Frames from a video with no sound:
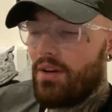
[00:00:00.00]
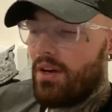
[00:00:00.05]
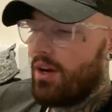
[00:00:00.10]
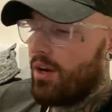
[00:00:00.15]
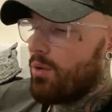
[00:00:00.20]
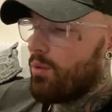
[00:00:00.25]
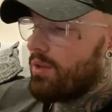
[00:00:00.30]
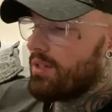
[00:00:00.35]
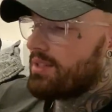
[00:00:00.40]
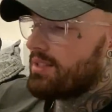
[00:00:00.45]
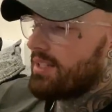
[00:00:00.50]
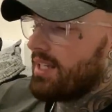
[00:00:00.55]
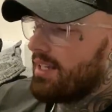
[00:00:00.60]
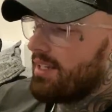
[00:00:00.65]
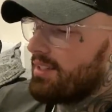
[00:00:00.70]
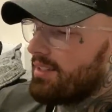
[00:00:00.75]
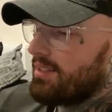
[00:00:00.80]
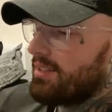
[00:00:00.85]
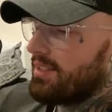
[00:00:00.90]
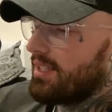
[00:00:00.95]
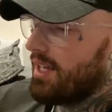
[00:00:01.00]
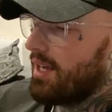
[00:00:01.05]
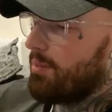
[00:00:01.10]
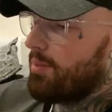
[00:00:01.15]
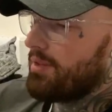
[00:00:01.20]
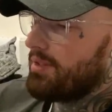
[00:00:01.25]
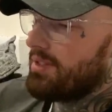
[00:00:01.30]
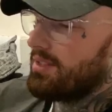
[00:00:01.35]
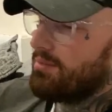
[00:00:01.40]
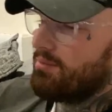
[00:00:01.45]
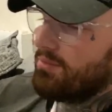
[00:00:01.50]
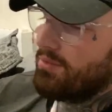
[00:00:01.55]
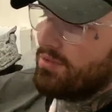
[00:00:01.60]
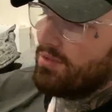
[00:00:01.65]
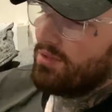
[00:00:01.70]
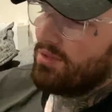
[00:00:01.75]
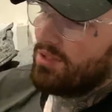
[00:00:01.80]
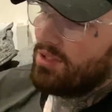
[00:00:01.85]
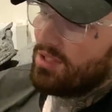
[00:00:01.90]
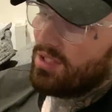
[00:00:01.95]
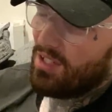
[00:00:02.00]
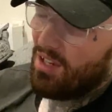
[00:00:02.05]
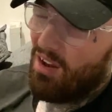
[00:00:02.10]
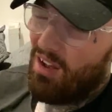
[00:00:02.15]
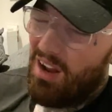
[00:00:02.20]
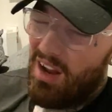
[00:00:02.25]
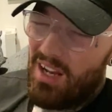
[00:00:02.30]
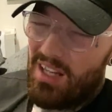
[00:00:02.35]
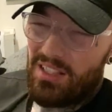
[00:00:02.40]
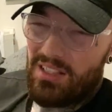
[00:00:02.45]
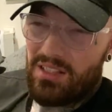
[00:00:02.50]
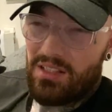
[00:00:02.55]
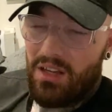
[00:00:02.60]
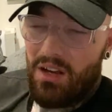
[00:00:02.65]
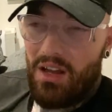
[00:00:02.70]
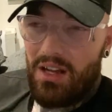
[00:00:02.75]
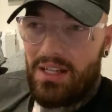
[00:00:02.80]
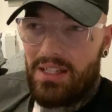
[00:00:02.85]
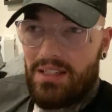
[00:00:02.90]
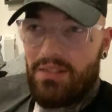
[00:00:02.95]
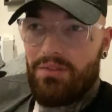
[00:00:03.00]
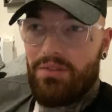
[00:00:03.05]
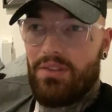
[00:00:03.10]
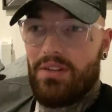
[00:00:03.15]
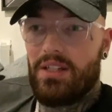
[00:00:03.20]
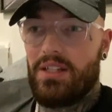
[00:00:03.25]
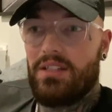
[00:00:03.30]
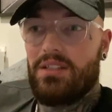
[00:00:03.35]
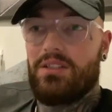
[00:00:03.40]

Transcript: I always set up a slightly differently.